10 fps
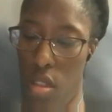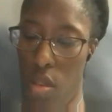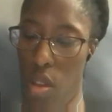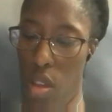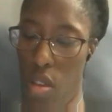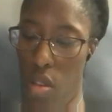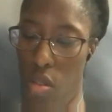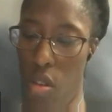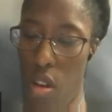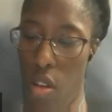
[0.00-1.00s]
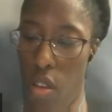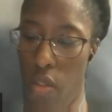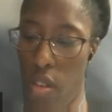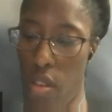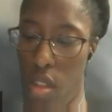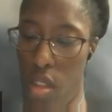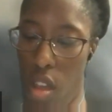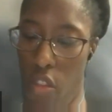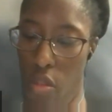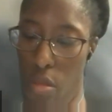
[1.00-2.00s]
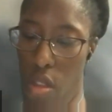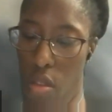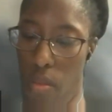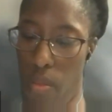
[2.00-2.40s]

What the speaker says: So with core grievance, the government,